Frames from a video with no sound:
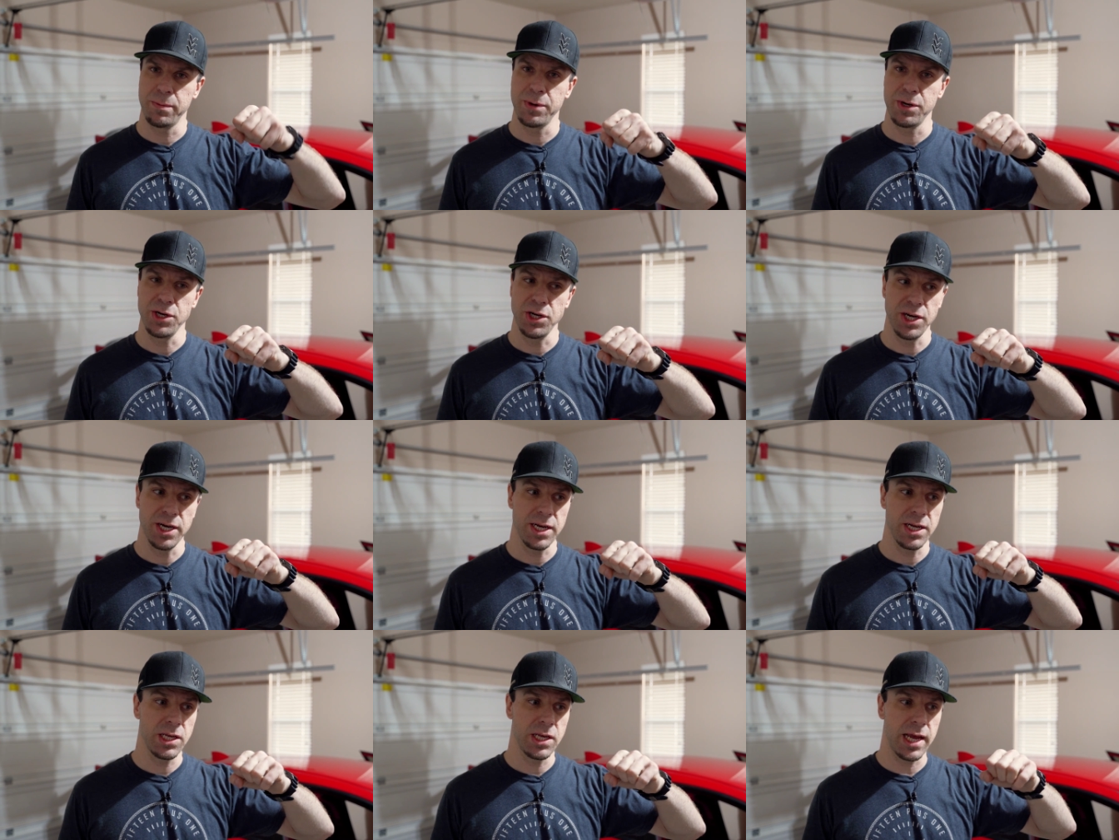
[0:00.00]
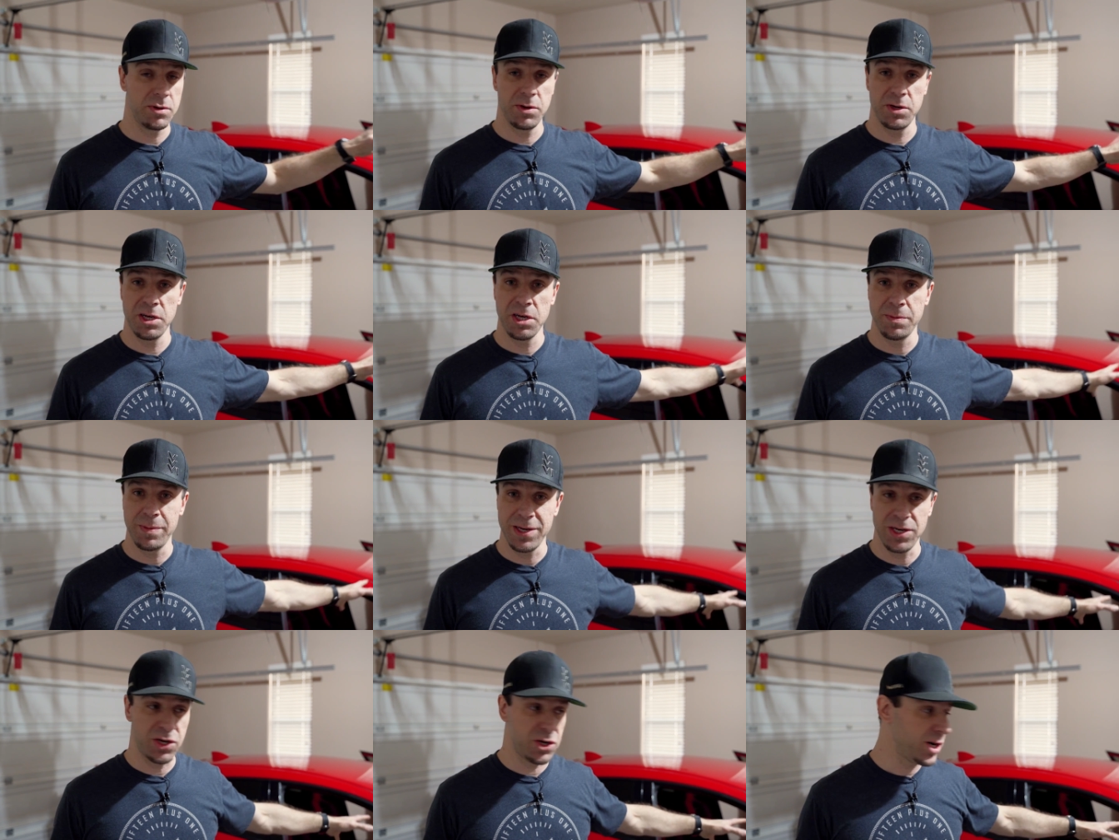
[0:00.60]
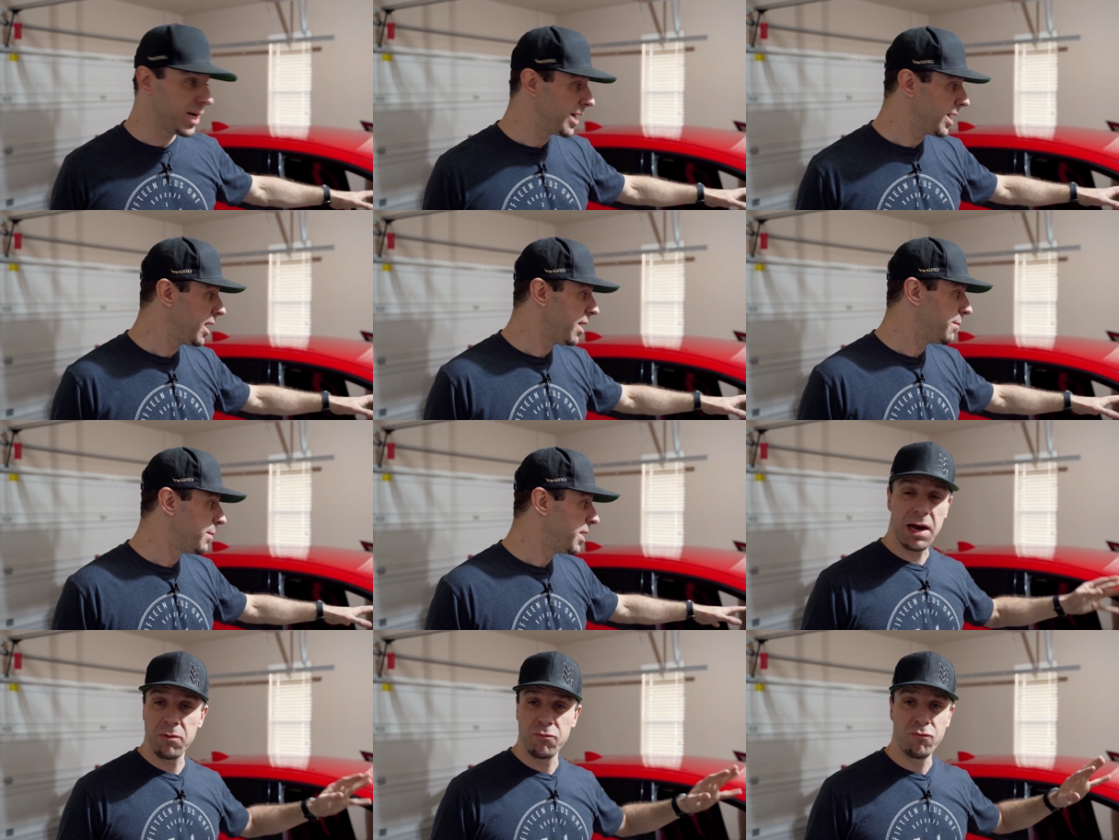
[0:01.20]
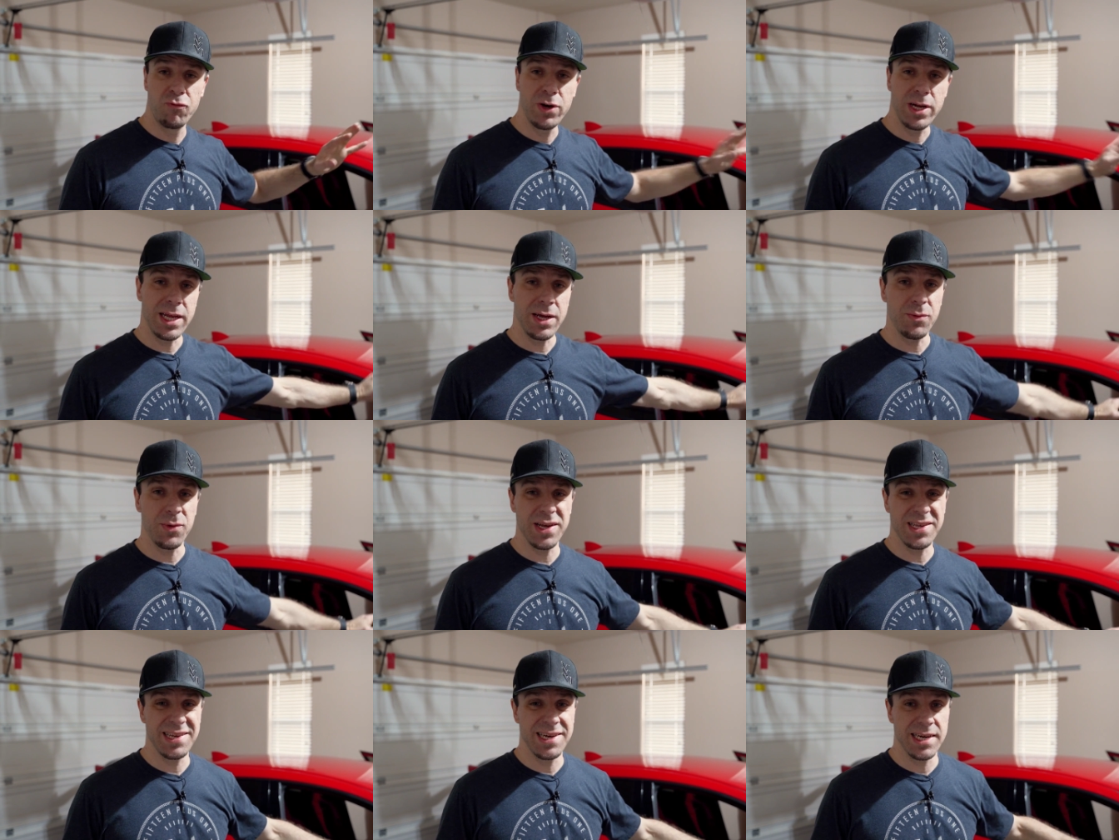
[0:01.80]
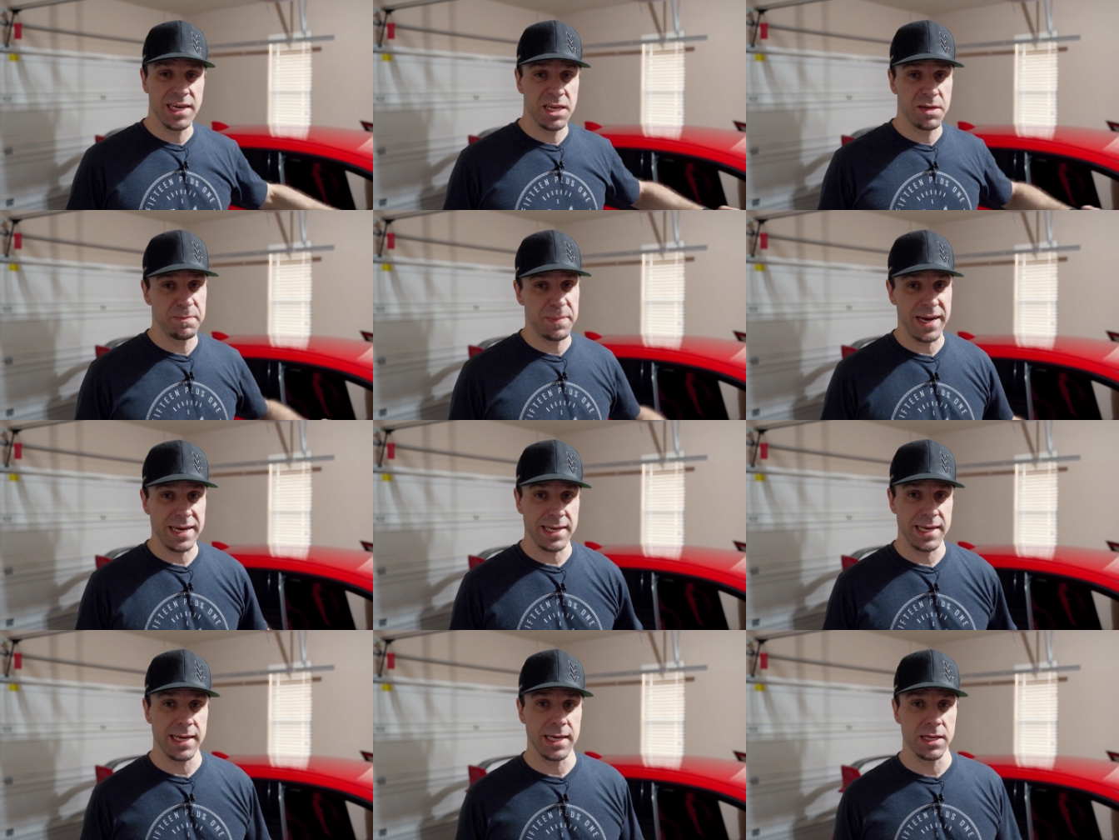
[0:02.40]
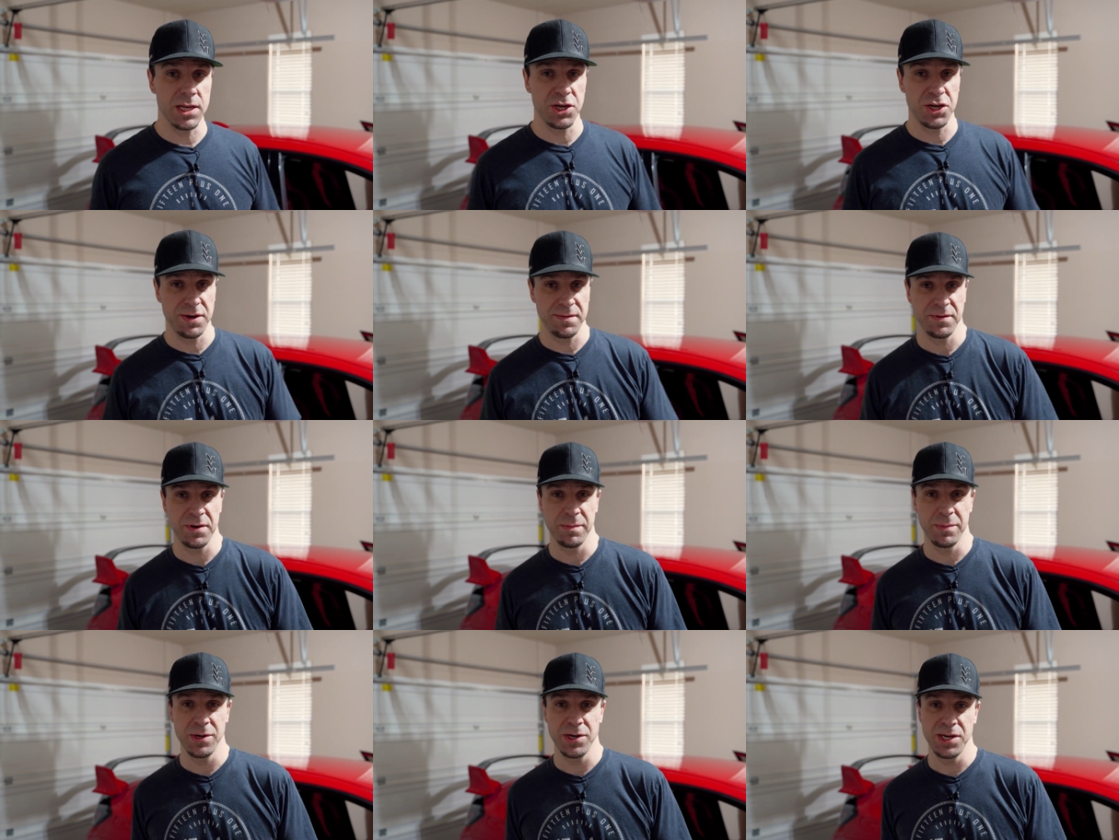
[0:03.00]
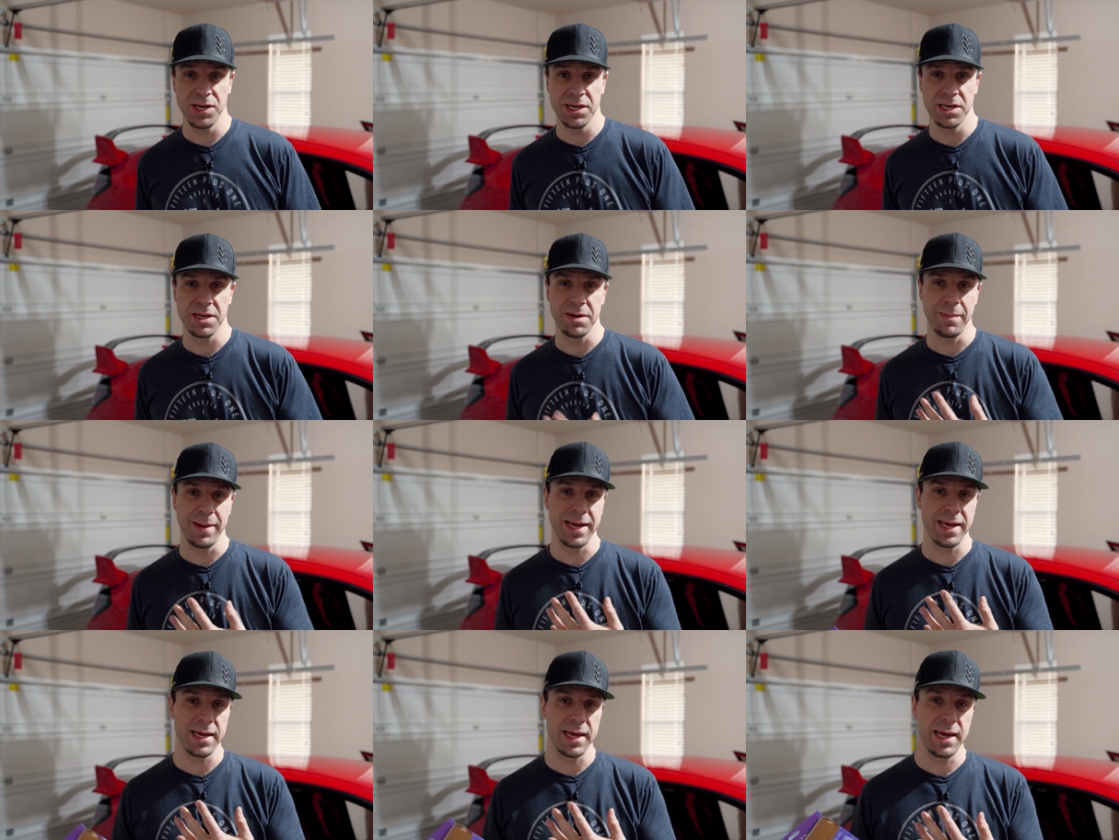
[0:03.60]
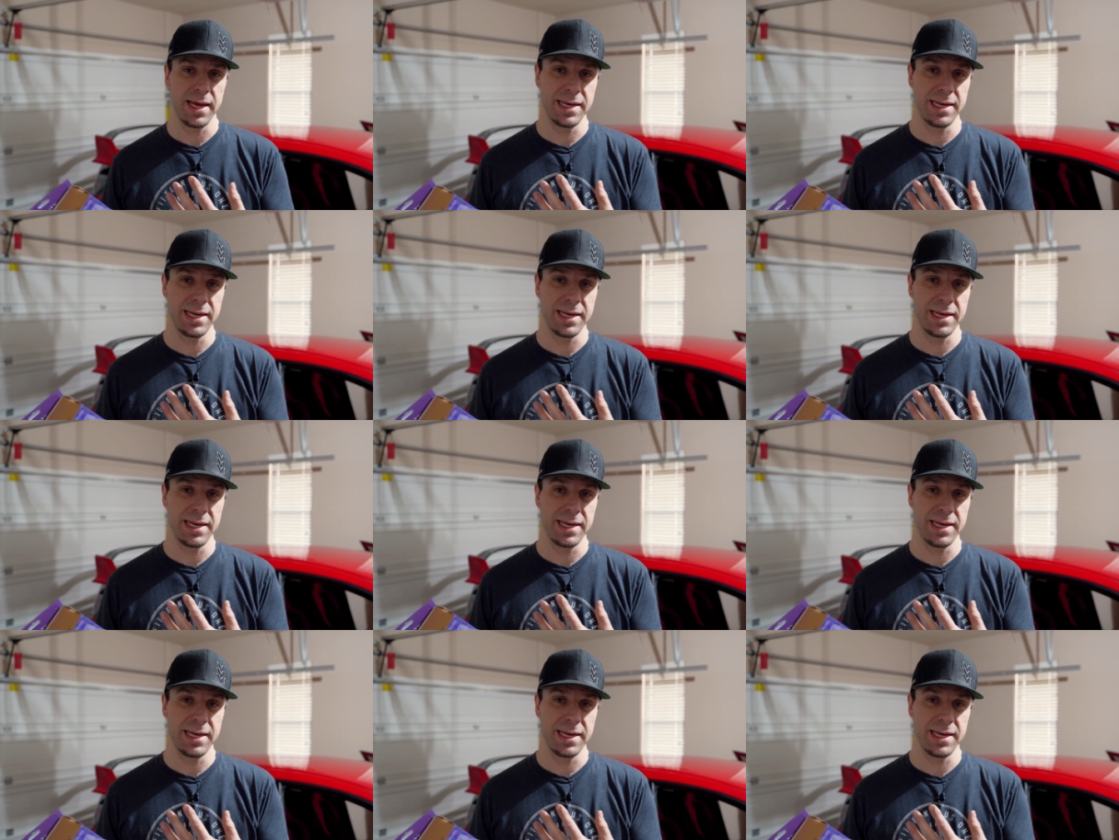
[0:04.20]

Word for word: bushings. Just to be straight up, I really wasn't expecting the shifter bushings to make